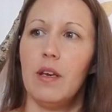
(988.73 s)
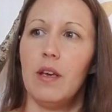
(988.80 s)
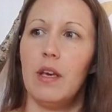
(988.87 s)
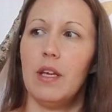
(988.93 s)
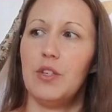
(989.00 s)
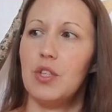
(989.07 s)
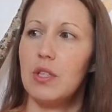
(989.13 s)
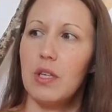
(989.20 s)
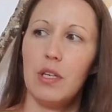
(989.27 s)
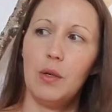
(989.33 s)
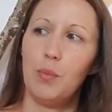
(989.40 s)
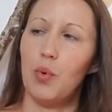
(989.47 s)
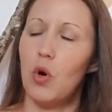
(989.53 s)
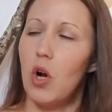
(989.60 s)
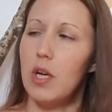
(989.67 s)
and just kind of
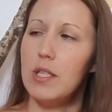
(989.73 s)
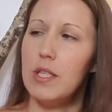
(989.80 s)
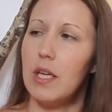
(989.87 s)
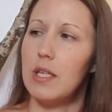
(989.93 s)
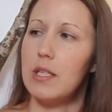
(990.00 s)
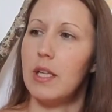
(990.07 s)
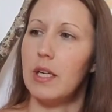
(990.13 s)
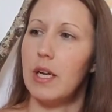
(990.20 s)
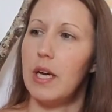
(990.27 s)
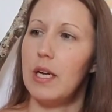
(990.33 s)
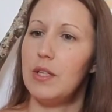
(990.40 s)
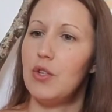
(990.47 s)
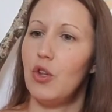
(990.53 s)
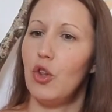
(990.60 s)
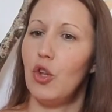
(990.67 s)
processed, like I had
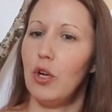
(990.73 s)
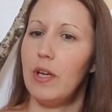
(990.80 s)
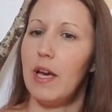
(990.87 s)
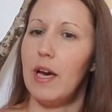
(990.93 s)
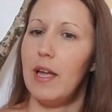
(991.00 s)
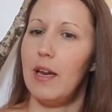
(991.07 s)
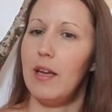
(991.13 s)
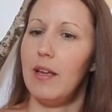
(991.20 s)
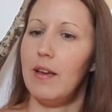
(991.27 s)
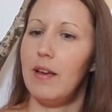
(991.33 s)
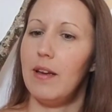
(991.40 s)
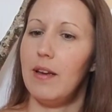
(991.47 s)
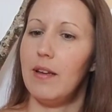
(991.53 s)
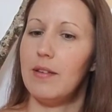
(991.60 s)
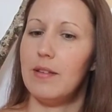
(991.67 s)
to look at it
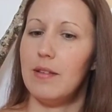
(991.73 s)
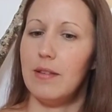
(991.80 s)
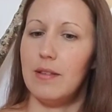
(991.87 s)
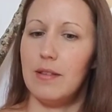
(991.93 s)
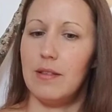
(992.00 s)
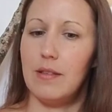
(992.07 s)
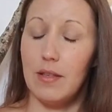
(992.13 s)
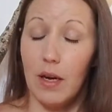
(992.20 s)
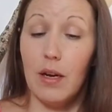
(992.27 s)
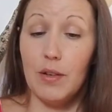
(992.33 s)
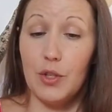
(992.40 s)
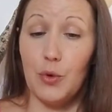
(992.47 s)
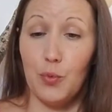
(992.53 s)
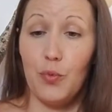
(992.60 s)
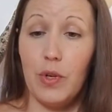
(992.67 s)
to, to,
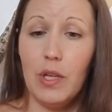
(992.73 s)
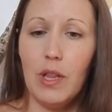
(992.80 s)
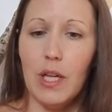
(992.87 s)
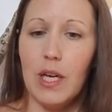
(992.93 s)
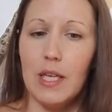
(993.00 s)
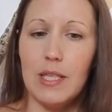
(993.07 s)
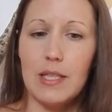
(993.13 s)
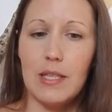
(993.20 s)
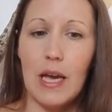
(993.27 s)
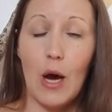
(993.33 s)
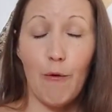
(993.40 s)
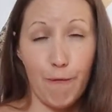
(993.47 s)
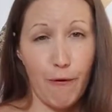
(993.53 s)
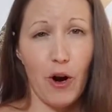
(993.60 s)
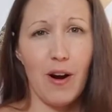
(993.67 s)
to realize how
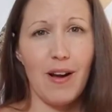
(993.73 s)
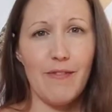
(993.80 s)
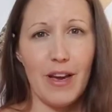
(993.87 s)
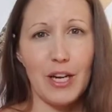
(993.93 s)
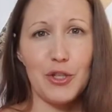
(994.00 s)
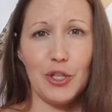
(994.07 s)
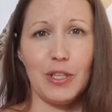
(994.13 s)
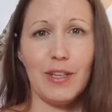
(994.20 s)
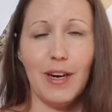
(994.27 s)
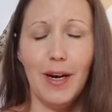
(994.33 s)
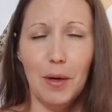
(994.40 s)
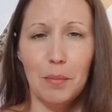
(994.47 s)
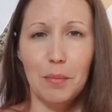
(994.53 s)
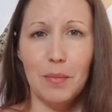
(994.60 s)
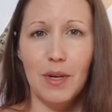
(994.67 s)
far I've actually
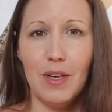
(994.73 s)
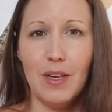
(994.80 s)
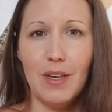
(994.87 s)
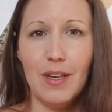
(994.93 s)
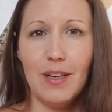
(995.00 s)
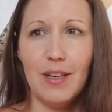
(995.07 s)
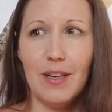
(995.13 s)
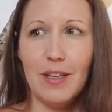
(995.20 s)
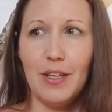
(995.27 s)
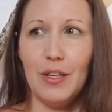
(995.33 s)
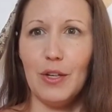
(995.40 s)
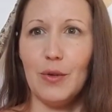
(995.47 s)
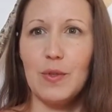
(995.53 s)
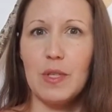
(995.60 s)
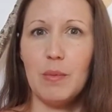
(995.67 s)
come you
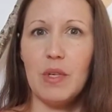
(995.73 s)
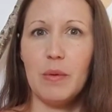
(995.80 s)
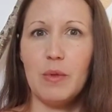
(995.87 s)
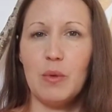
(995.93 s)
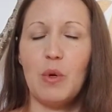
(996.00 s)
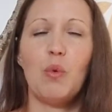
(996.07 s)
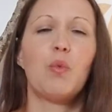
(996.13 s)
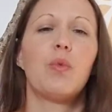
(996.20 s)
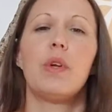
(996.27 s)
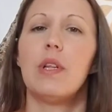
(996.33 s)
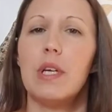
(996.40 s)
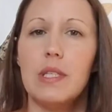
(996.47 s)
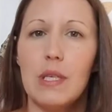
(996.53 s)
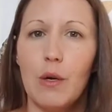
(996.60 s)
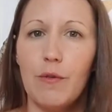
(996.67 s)
know, sometimes we don't
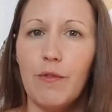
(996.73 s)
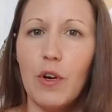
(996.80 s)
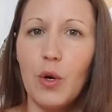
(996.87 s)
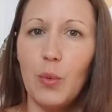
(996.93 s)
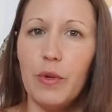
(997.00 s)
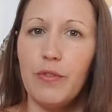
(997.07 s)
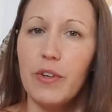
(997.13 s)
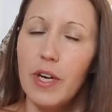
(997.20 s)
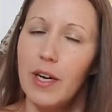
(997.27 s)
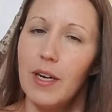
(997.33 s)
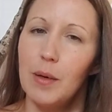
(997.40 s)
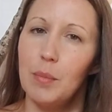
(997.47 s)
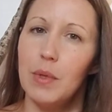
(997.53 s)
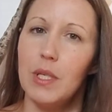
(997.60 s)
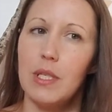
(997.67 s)
realize how far we've
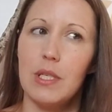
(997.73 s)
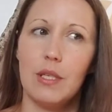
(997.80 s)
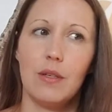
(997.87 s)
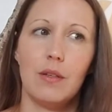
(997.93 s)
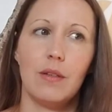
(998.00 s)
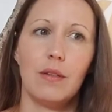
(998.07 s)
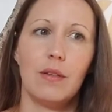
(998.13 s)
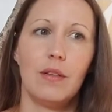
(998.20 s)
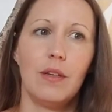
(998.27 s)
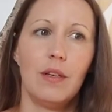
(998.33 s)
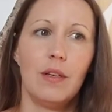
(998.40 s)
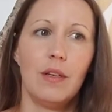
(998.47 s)
come until